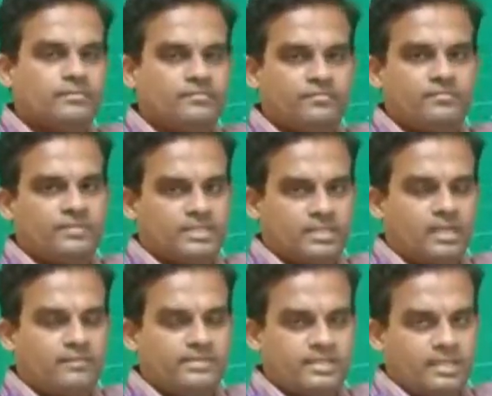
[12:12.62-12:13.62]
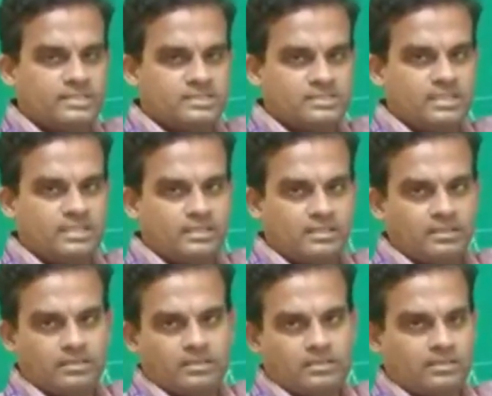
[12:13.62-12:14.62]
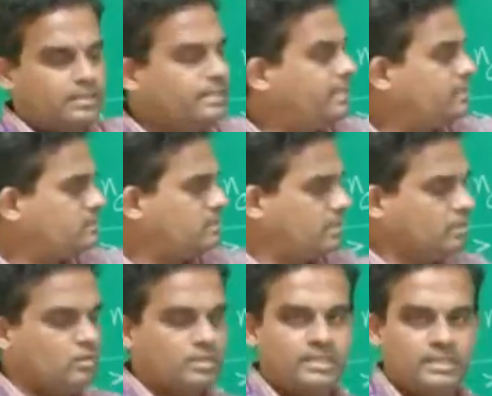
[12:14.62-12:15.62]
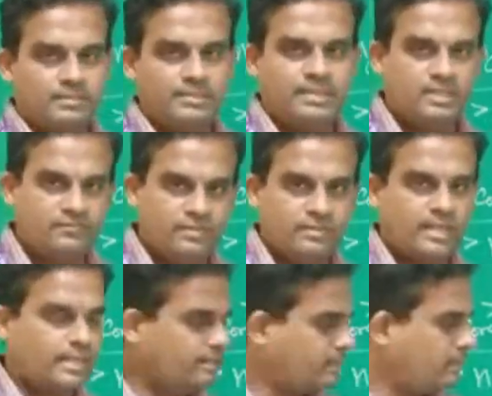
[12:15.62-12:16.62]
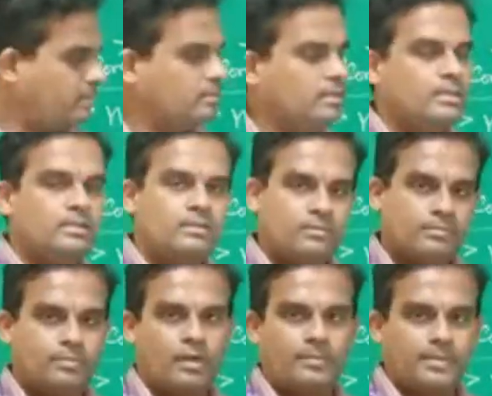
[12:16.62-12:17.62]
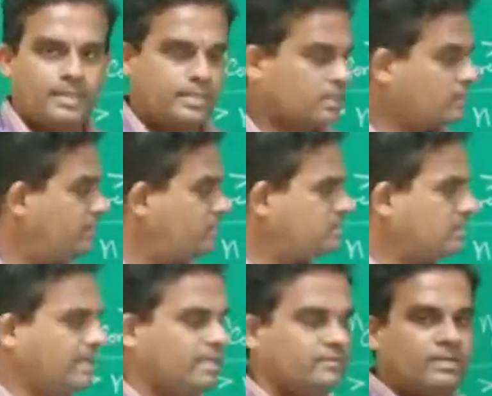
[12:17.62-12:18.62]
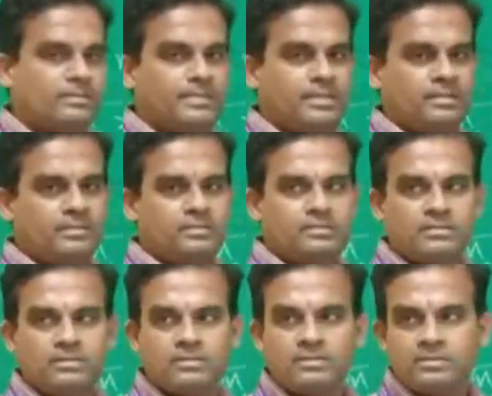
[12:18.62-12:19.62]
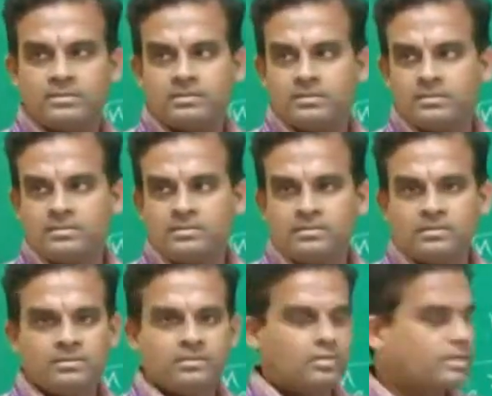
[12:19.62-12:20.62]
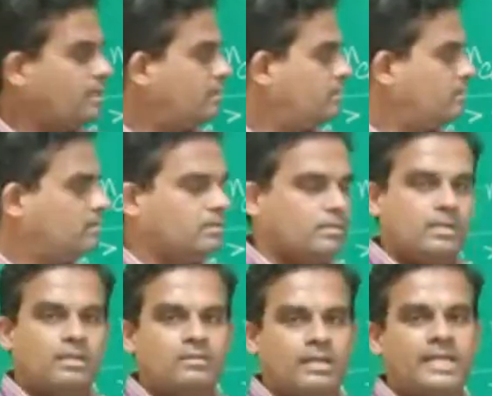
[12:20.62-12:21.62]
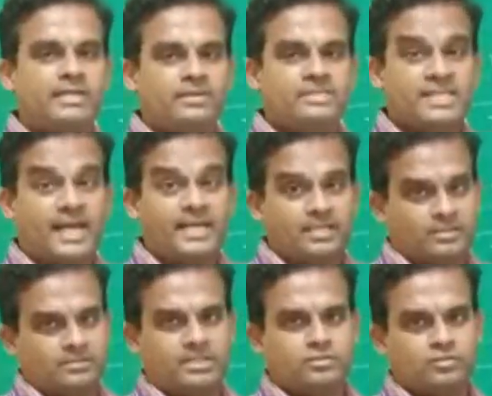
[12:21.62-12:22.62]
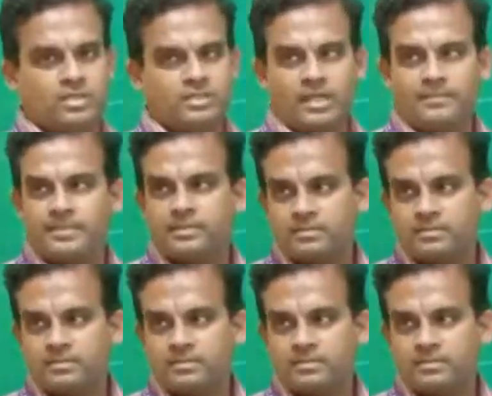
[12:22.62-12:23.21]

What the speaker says: with the less index, then your inner medium will can propagate. Otherwise, light will be okay. Light will scatter. That should not happen.